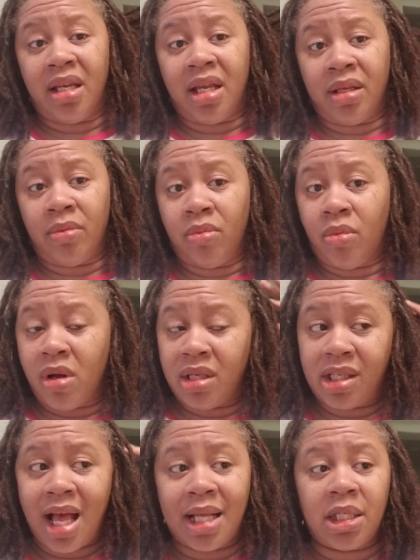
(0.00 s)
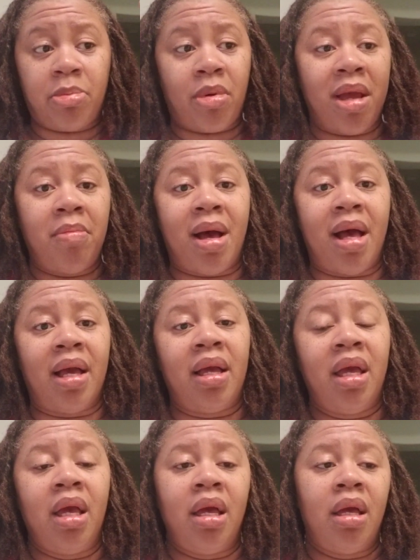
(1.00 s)
And once I spray my
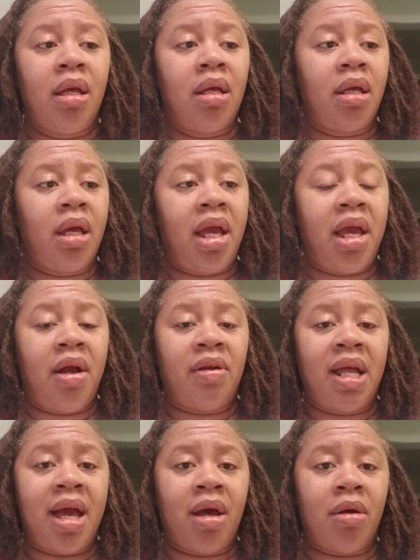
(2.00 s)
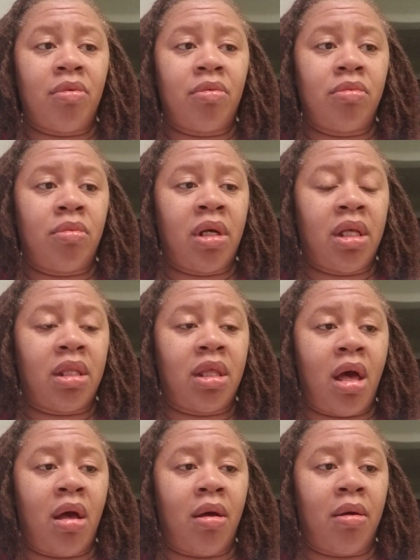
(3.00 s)
hair down with
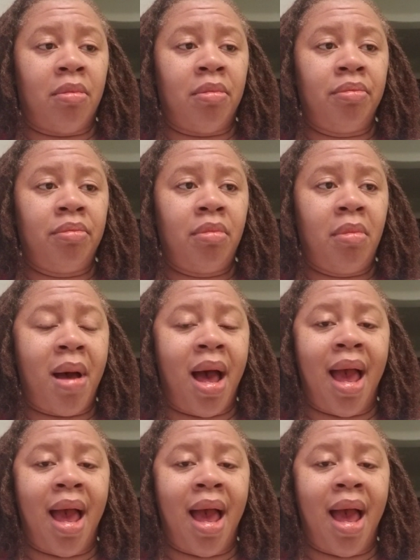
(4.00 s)
my